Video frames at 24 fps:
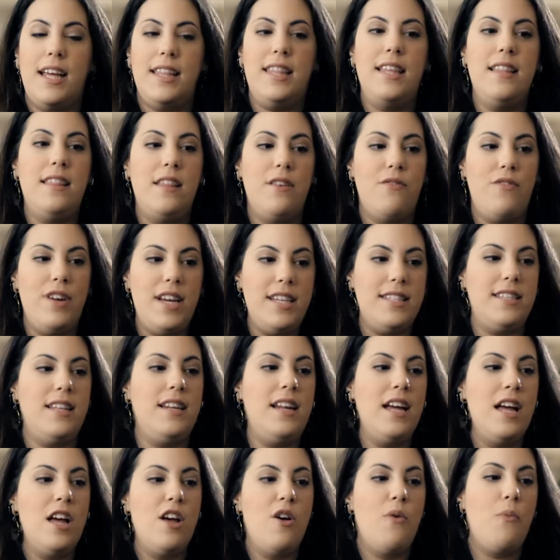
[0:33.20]
I think the
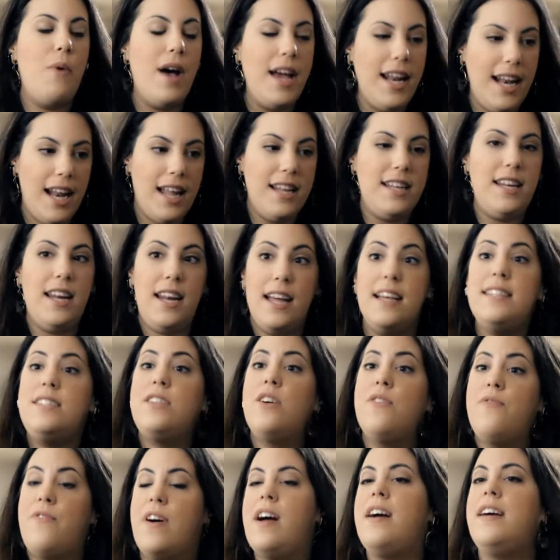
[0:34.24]
reason why London is
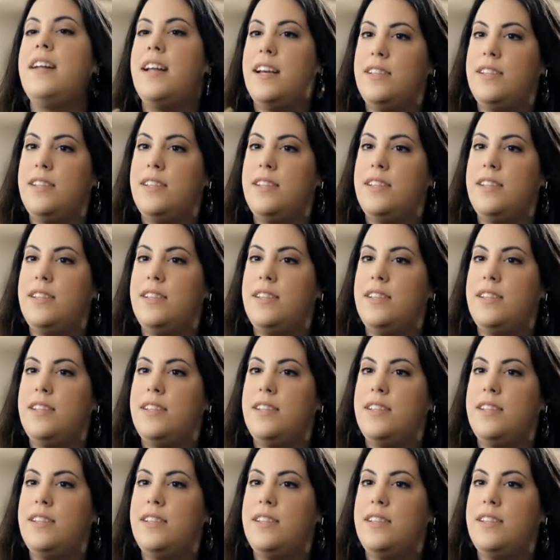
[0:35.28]
on fire,